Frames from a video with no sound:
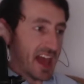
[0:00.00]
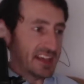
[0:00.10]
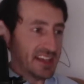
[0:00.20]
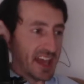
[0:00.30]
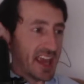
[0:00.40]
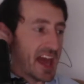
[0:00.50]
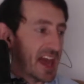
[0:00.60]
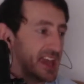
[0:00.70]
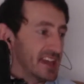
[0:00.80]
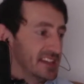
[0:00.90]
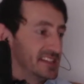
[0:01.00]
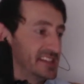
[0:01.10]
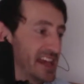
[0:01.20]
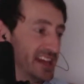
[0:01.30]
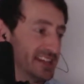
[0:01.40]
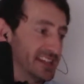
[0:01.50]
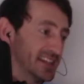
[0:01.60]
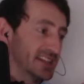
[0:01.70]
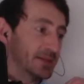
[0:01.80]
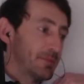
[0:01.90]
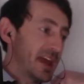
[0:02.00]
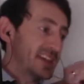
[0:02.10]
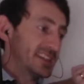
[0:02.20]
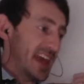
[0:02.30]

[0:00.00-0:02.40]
aka Jez Space